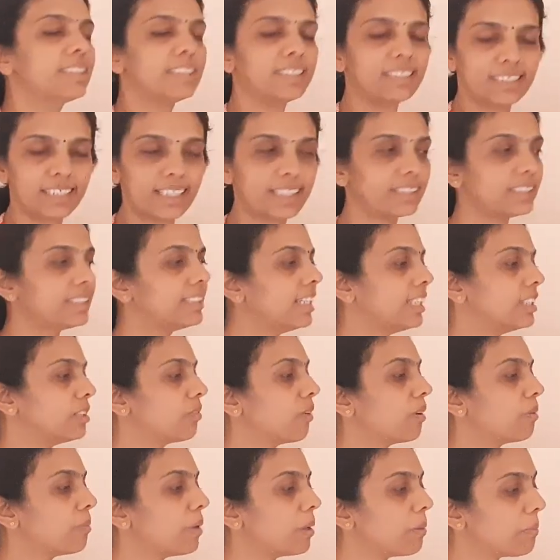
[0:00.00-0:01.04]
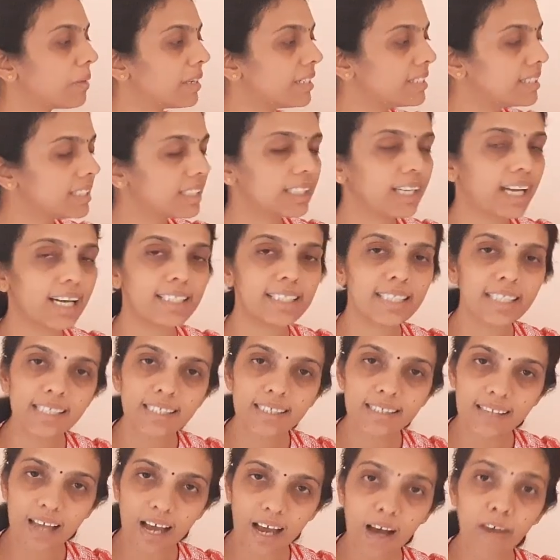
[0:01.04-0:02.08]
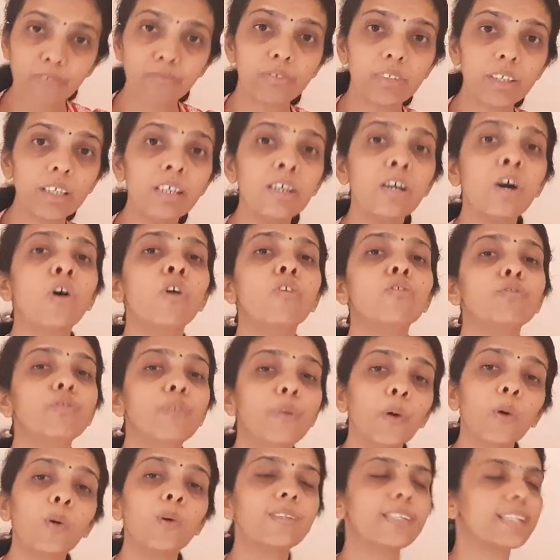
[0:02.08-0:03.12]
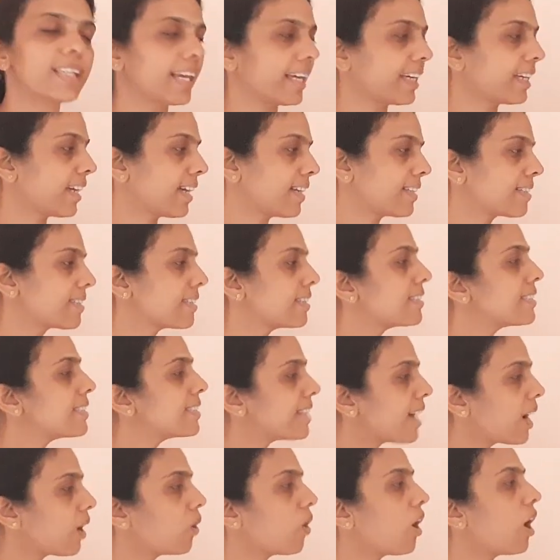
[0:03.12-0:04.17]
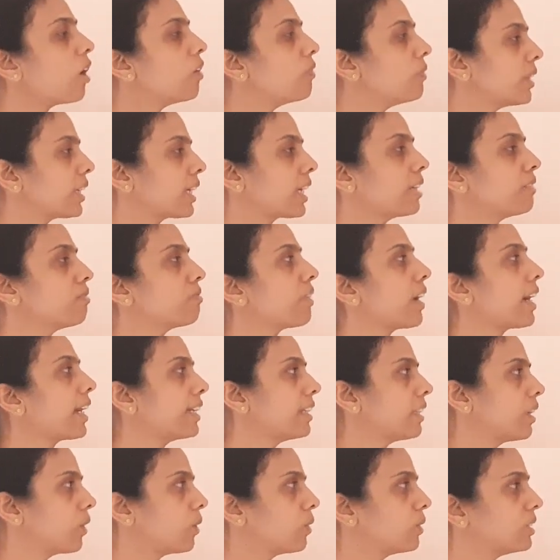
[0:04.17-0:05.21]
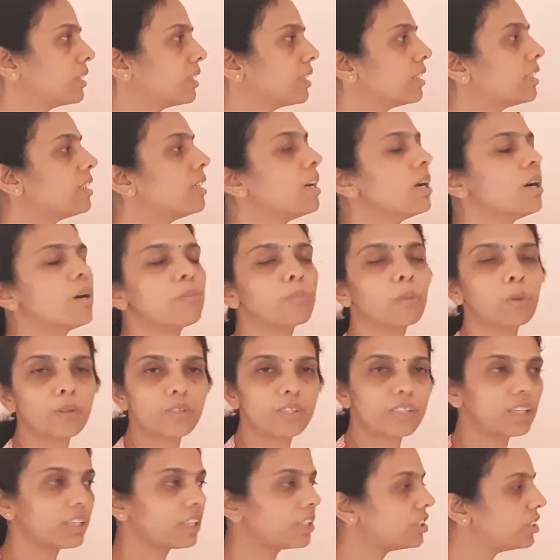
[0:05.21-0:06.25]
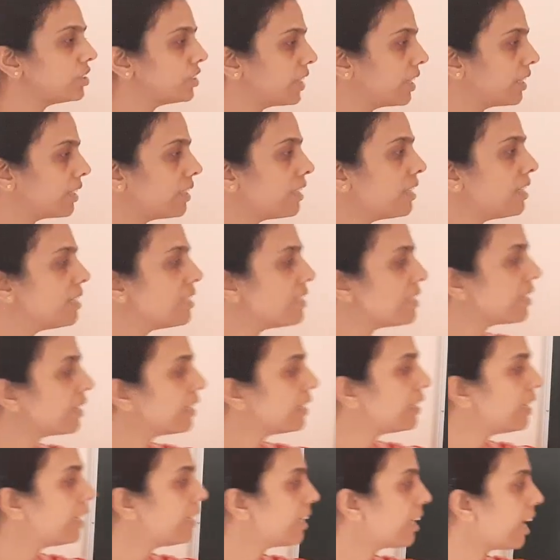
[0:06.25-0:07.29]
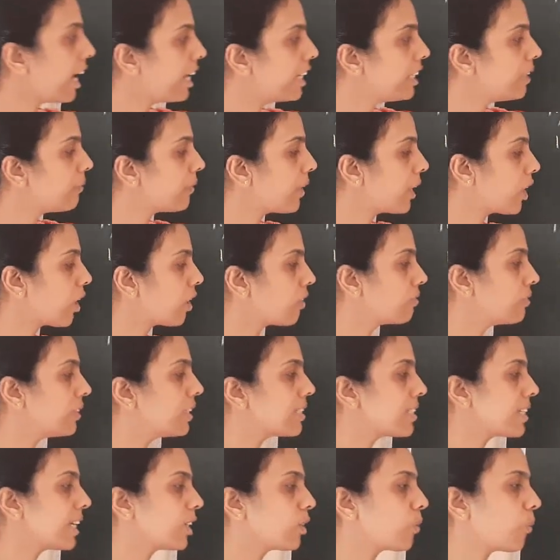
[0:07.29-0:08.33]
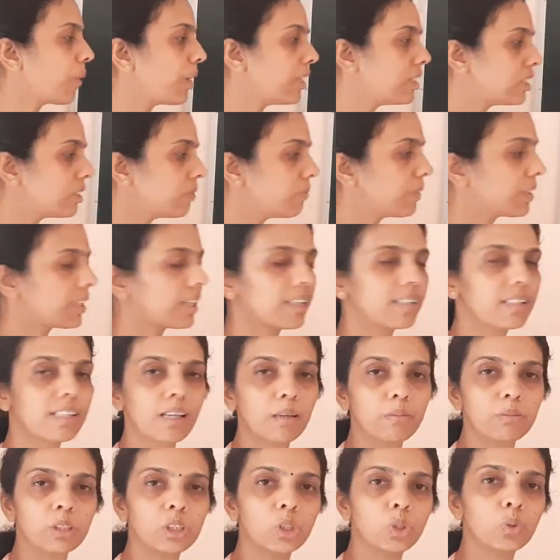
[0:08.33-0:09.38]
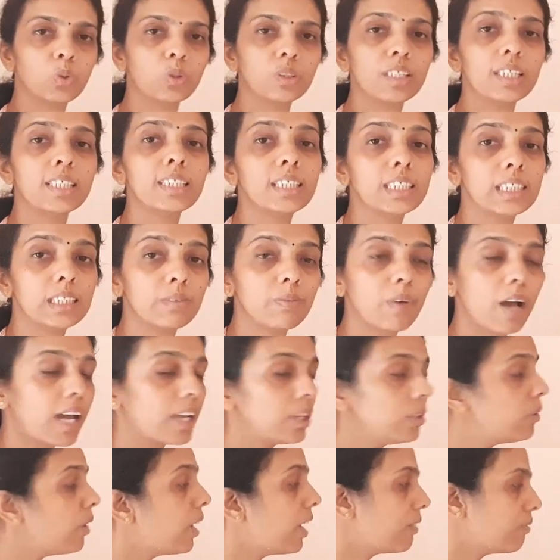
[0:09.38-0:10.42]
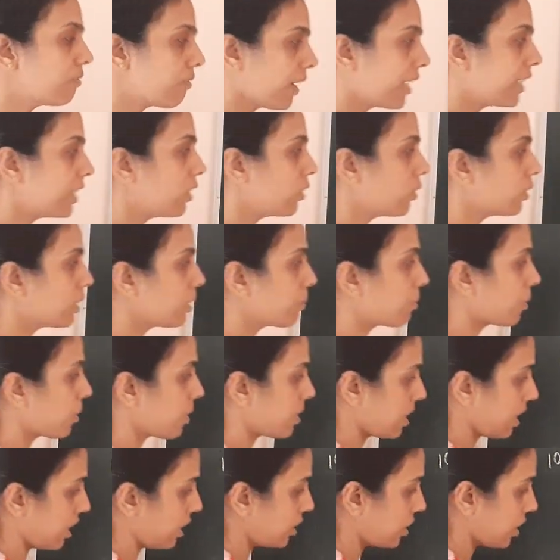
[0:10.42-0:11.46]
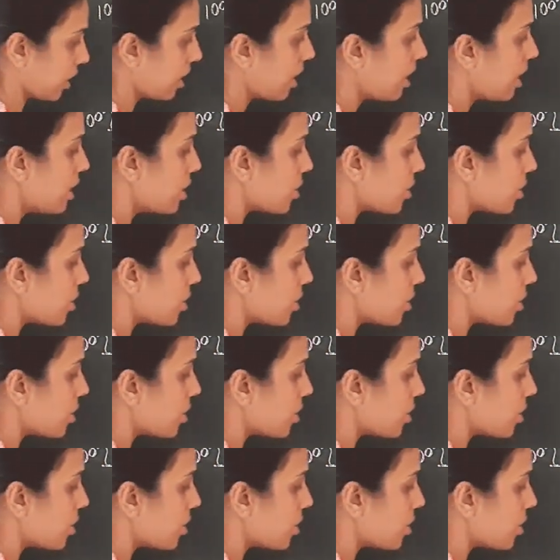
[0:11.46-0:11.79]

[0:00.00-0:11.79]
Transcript: Yes, it will be meeting at s after 4 seconds. Now how we can find out the position? See, in any one of this equation we can substitute the t value and find out the position.